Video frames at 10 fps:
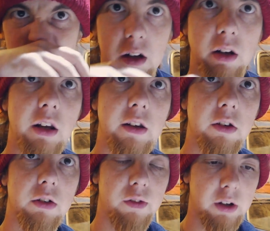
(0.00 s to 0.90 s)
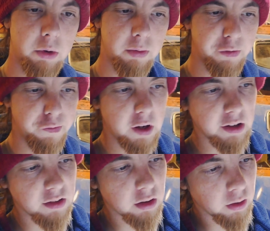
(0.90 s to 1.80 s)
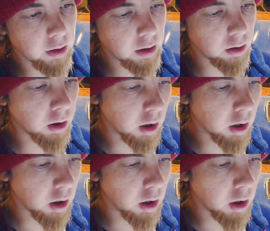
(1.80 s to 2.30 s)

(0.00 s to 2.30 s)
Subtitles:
I did it sort of like with my face to turn it on.